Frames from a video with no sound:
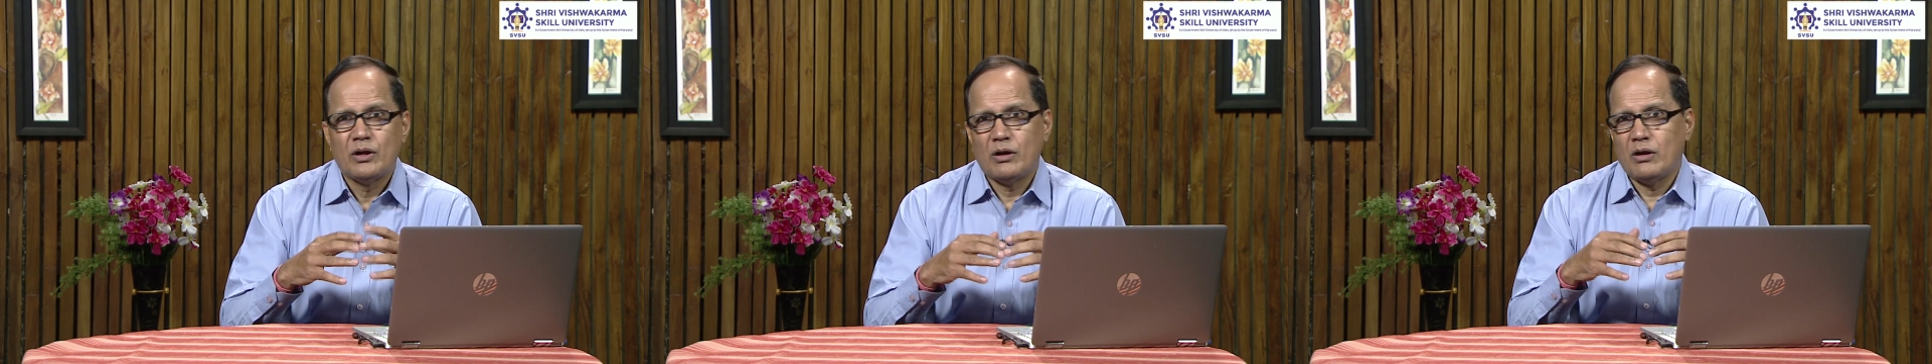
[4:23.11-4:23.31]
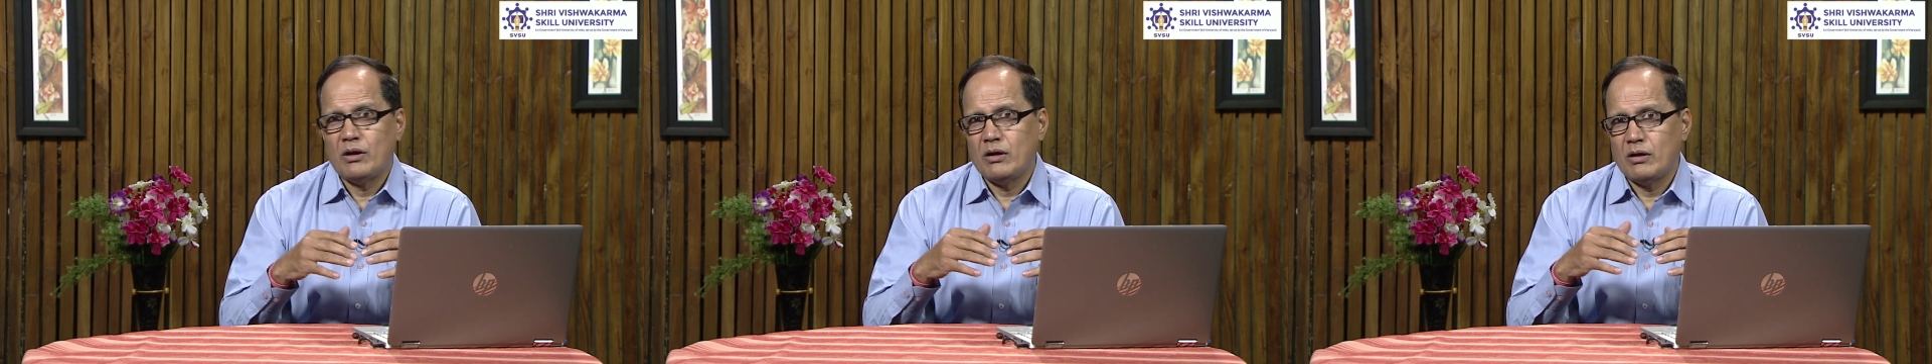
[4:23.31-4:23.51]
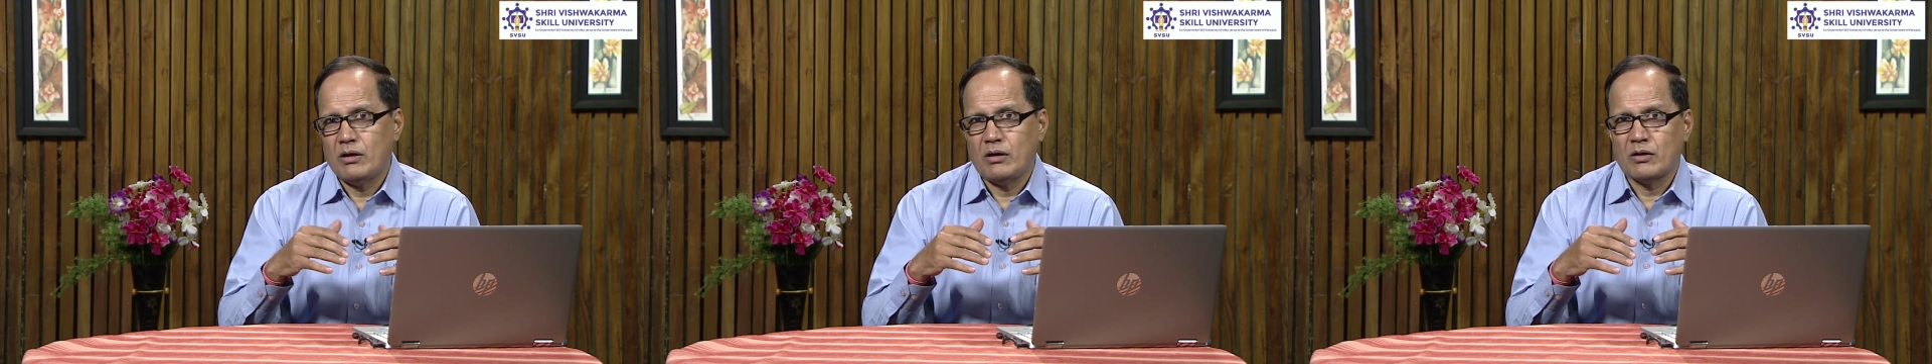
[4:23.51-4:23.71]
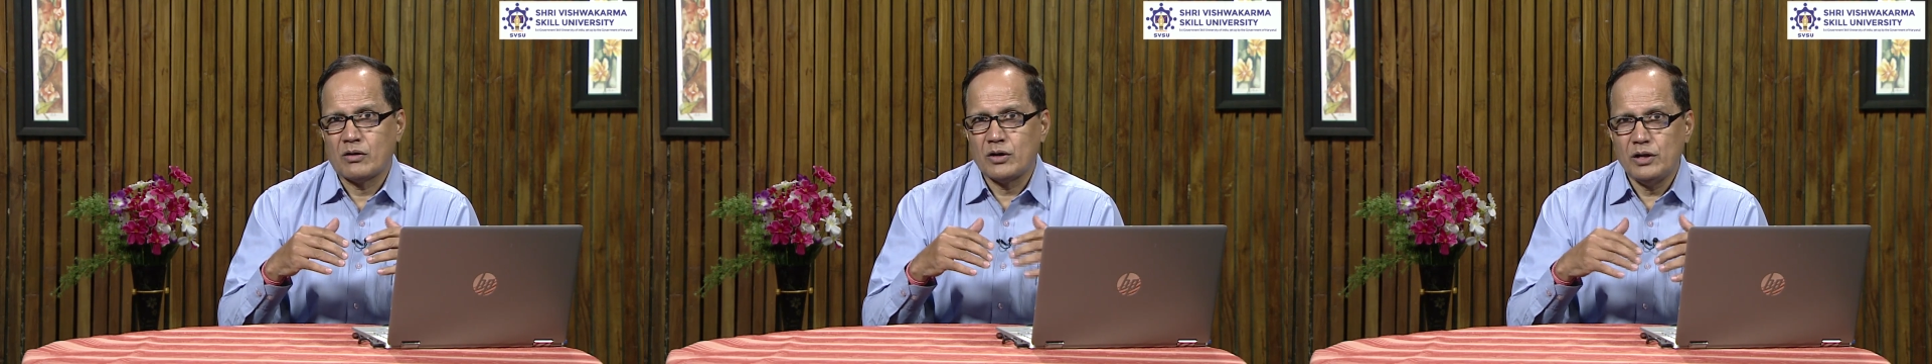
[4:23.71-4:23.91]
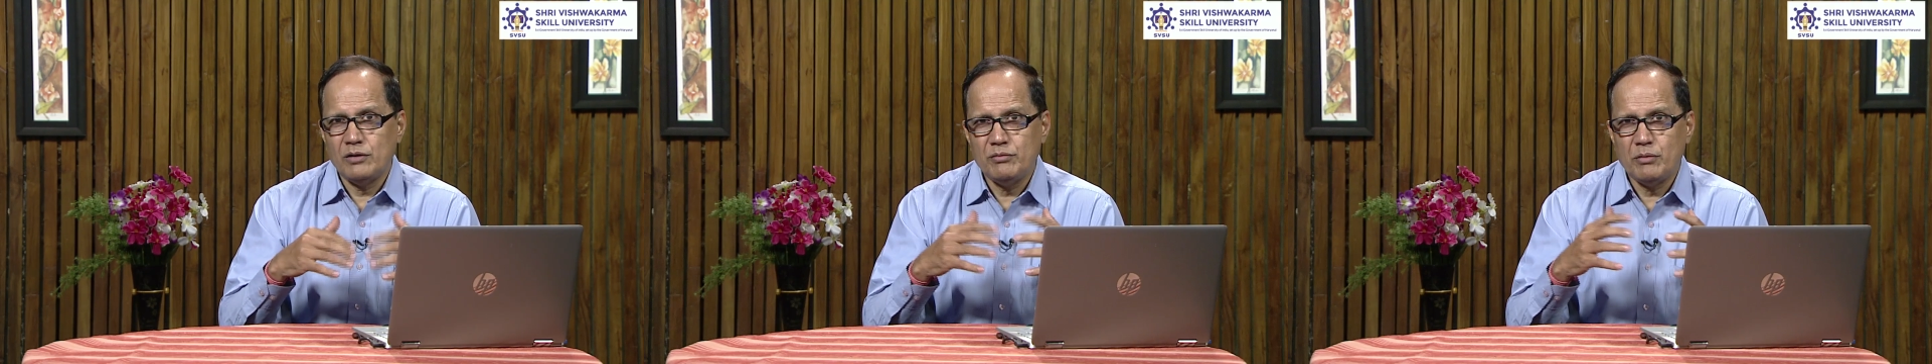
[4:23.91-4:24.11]

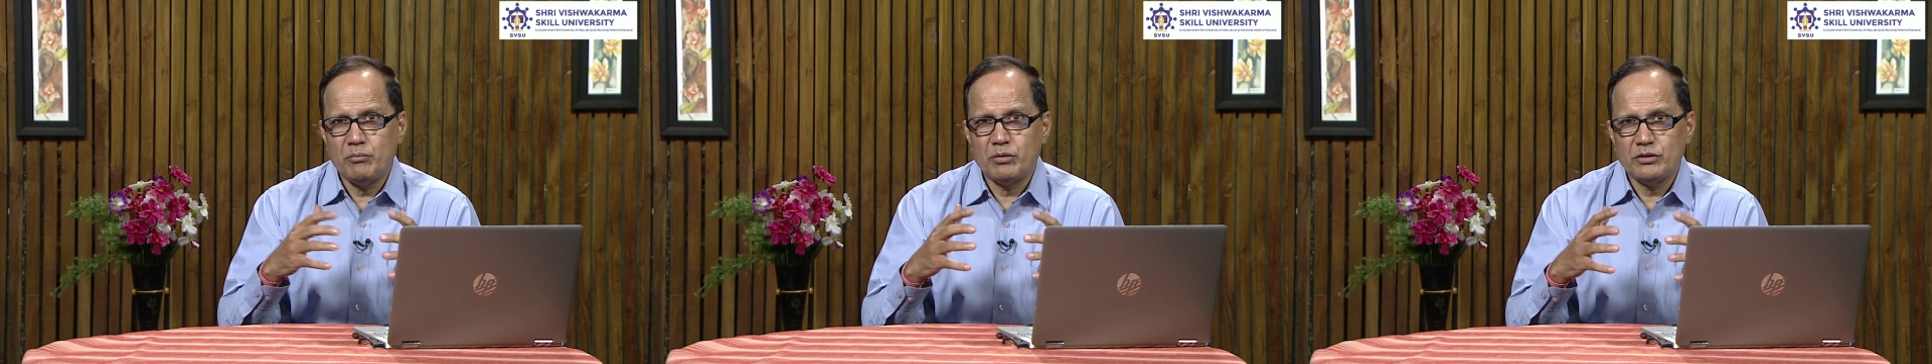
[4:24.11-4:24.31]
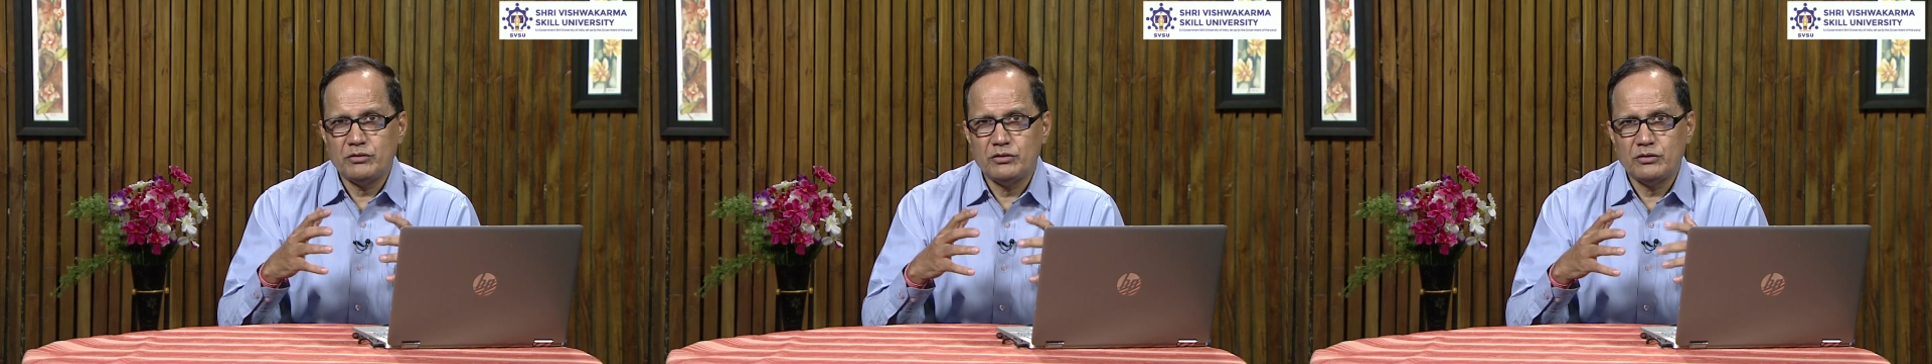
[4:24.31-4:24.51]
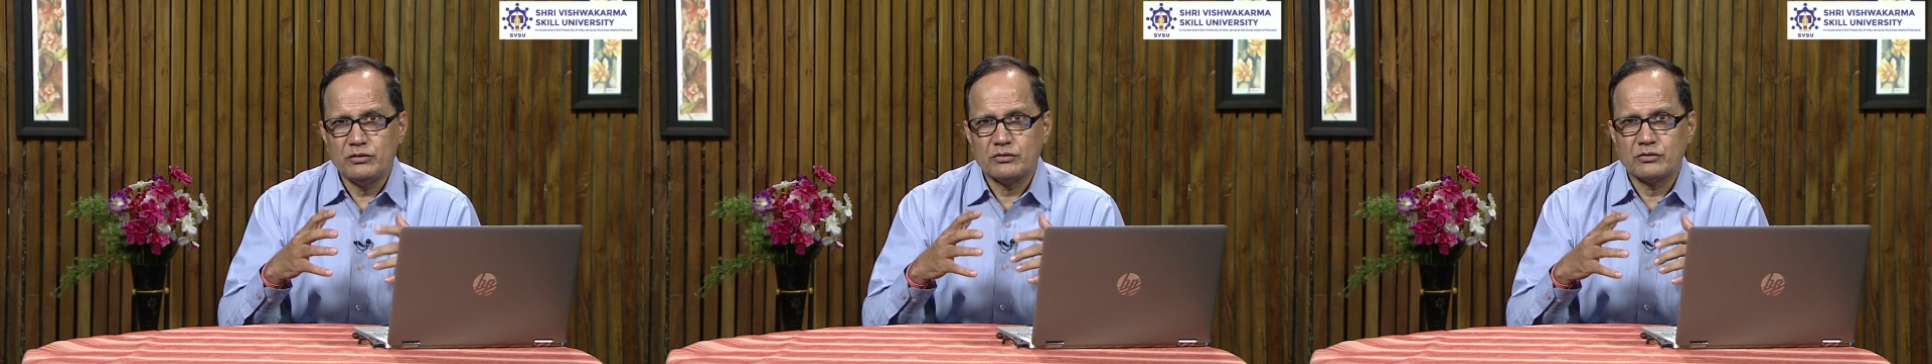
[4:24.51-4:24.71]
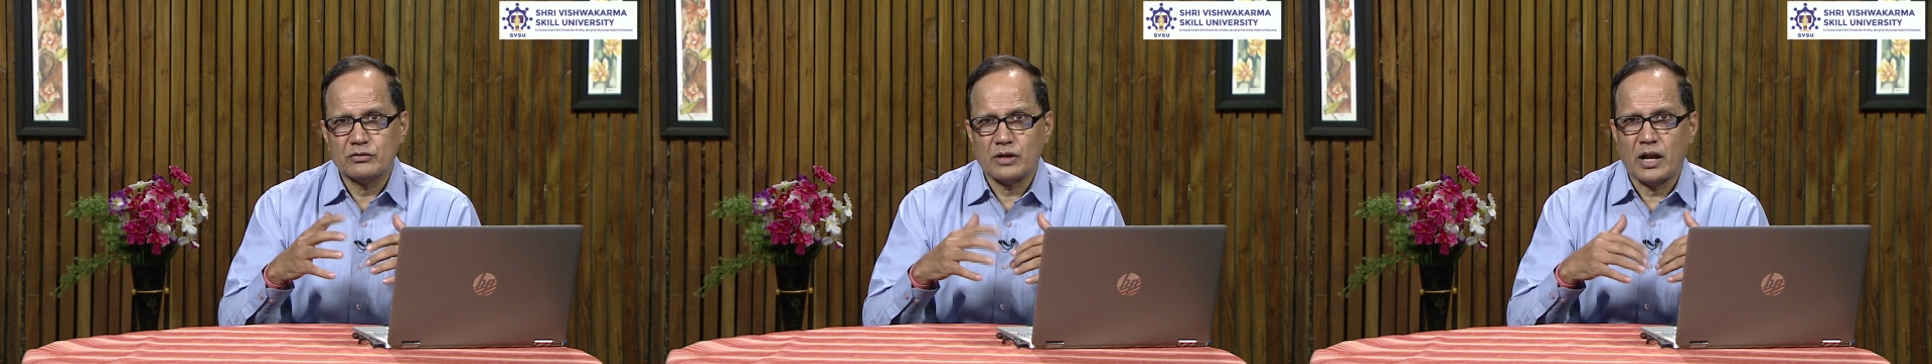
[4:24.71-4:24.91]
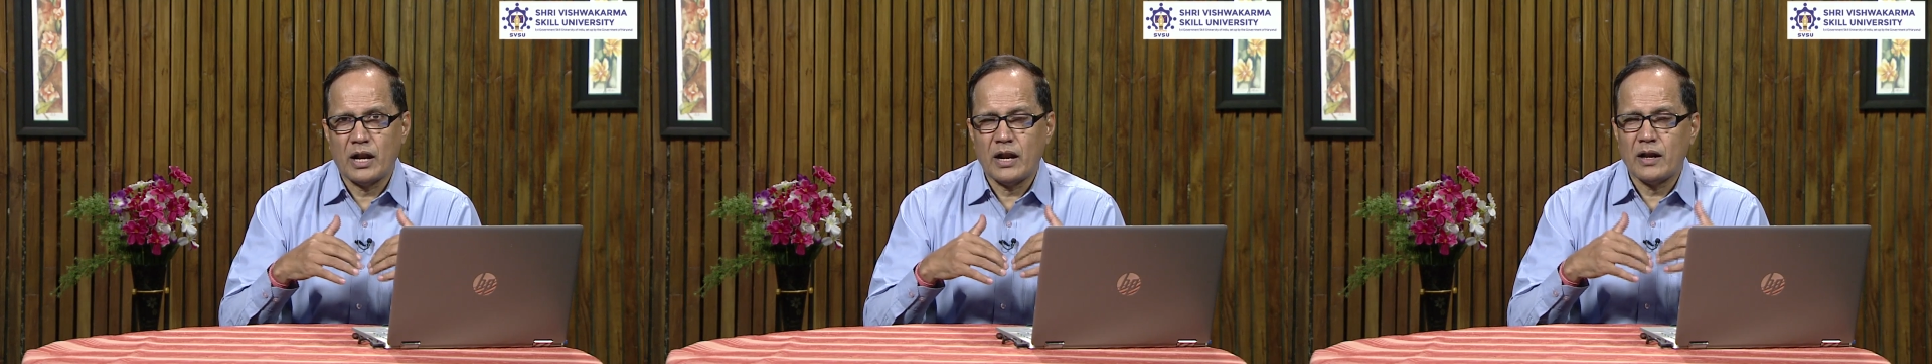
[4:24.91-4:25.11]
railway
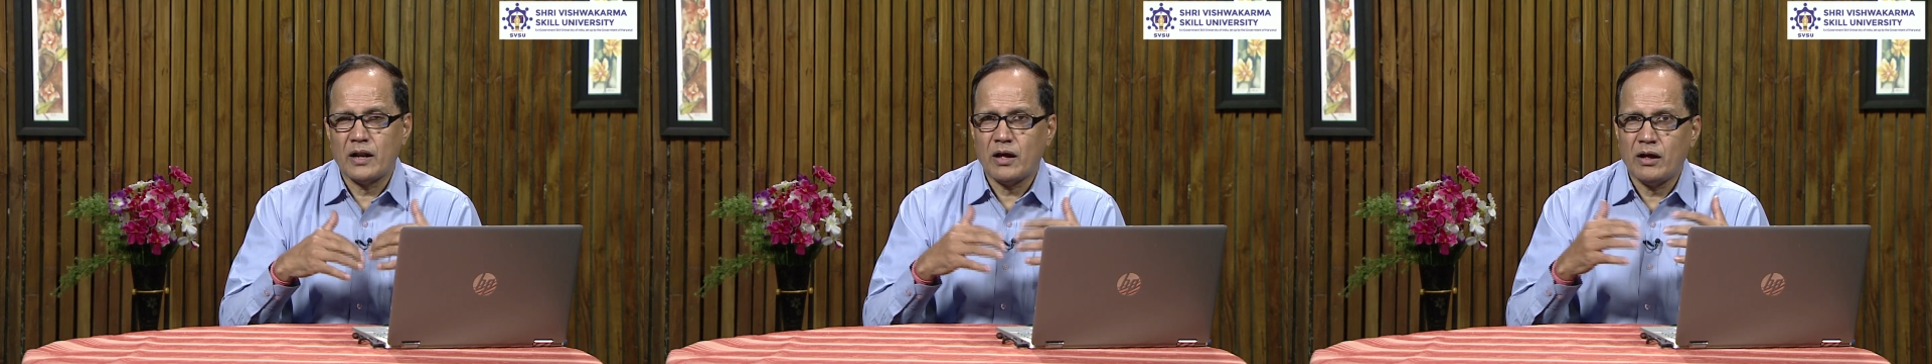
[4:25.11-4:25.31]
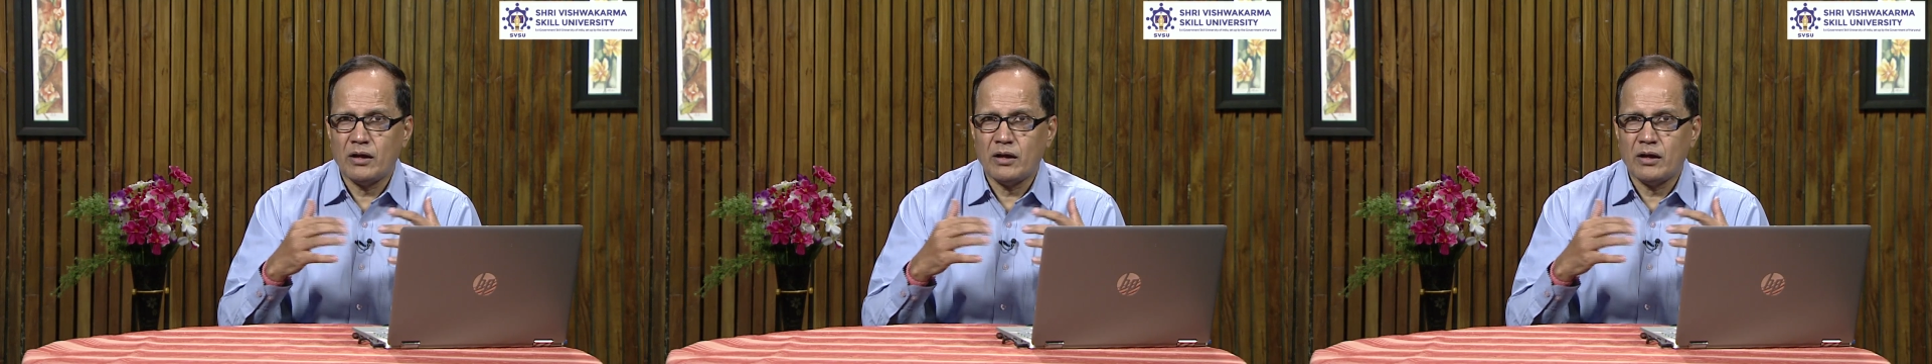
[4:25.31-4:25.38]
bridges and